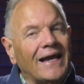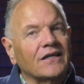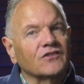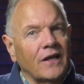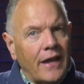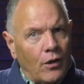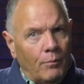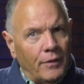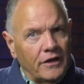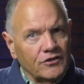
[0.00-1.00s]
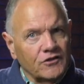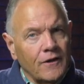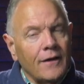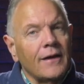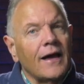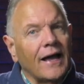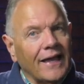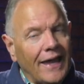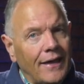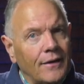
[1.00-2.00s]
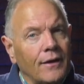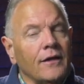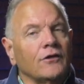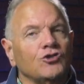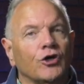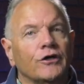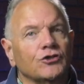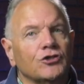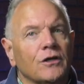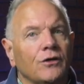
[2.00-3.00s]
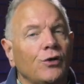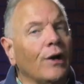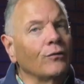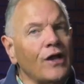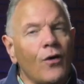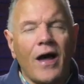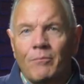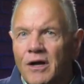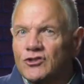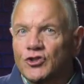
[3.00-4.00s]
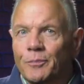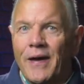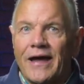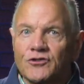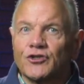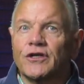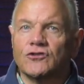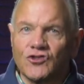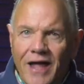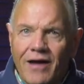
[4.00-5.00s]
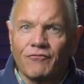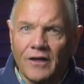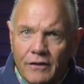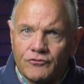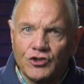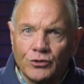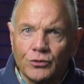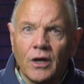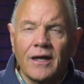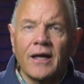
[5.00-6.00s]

us and help us. Again, church, you don't know how much your pastor and staff loves you,